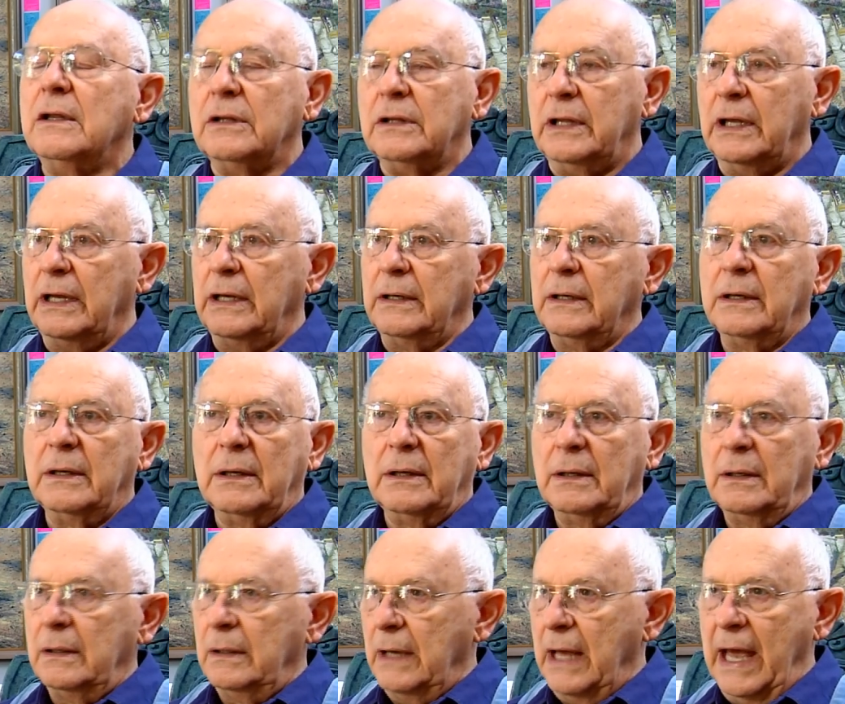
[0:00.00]
then
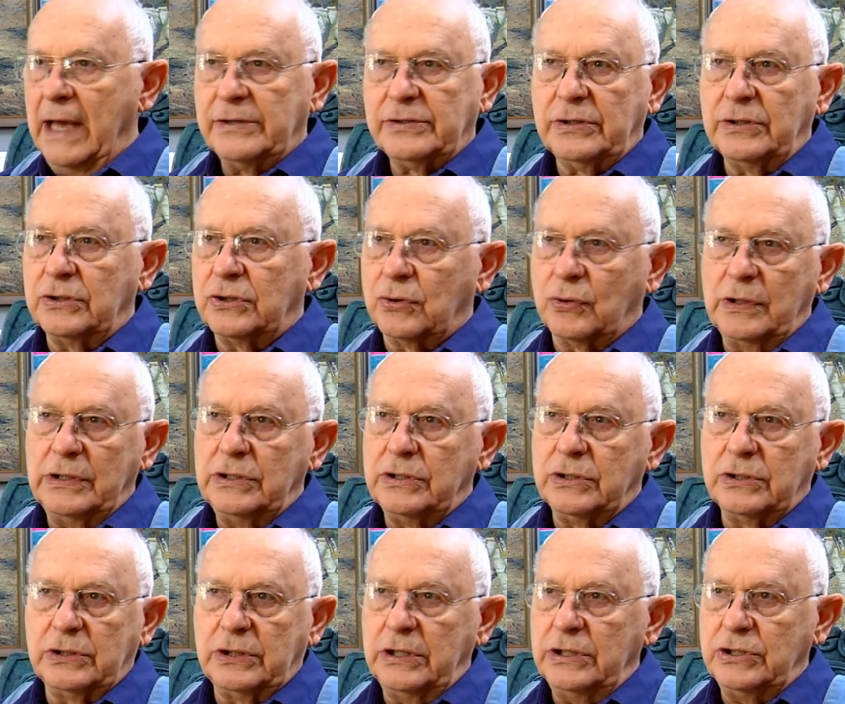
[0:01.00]
NASA
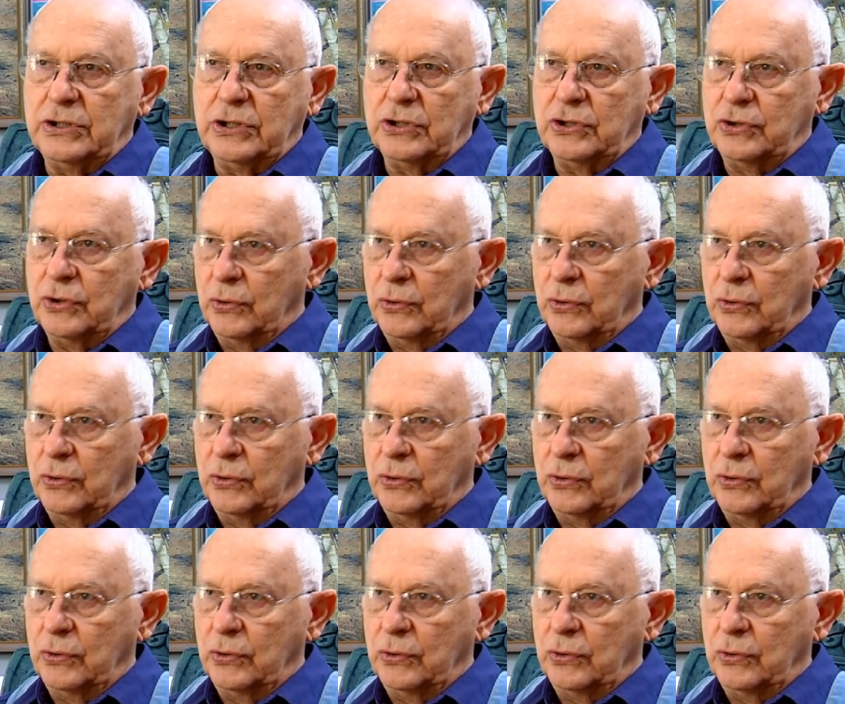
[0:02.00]
teaches